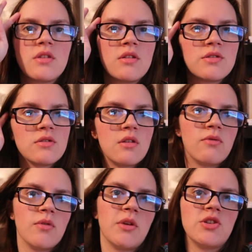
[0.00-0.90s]
a little slow
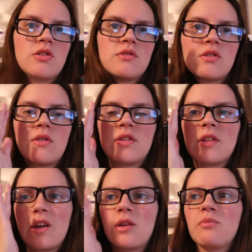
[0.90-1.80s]
for me too, so it's
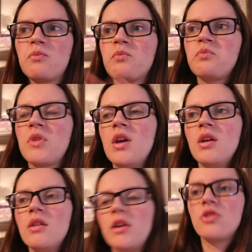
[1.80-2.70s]
like,
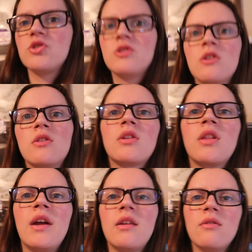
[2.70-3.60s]
like you're still,
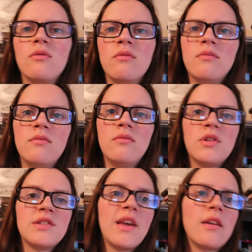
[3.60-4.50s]
like,
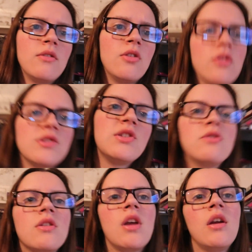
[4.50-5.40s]
it's like you're
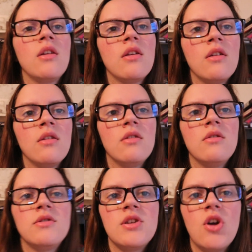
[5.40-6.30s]
still getting
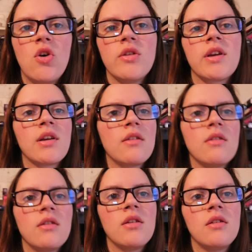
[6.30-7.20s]
to know the
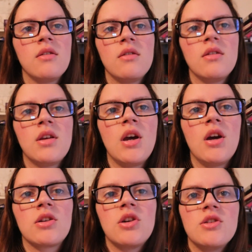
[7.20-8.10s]

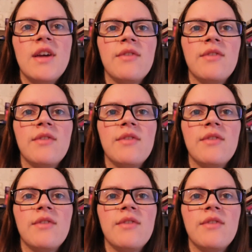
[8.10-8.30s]
characters